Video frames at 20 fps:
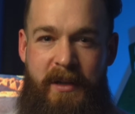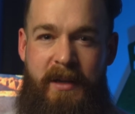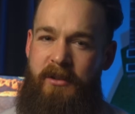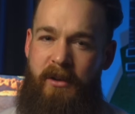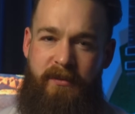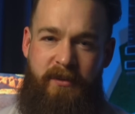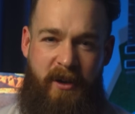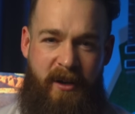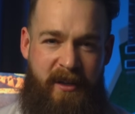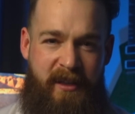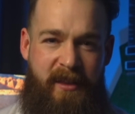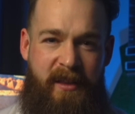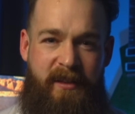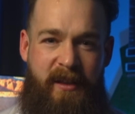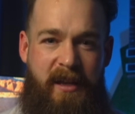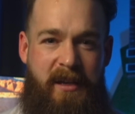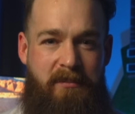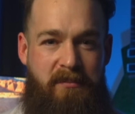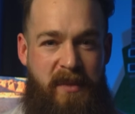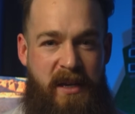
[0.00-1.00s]
So if you're anything
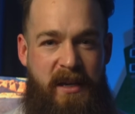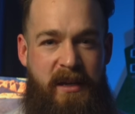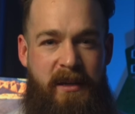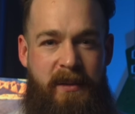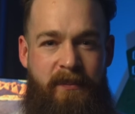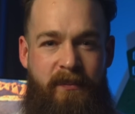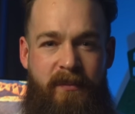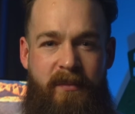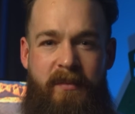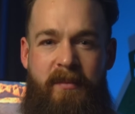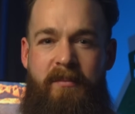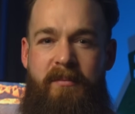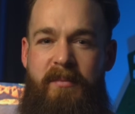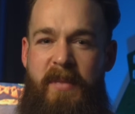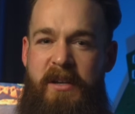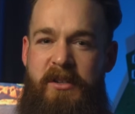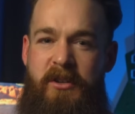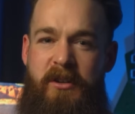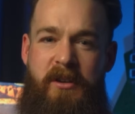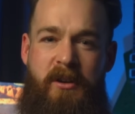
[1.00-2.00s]
like me,
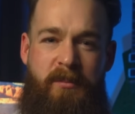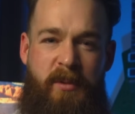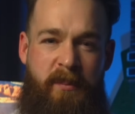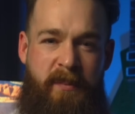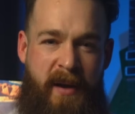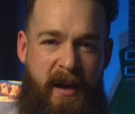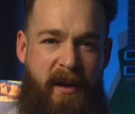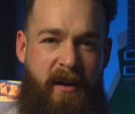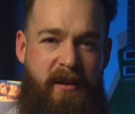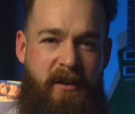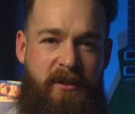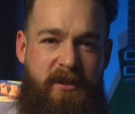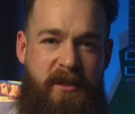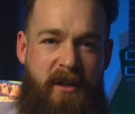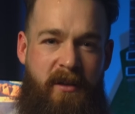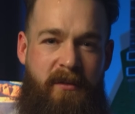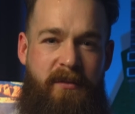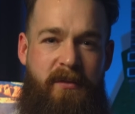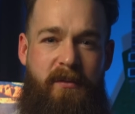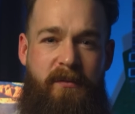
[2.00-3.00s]
make sure you're preparing
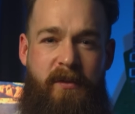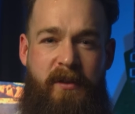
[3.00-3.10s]
yourself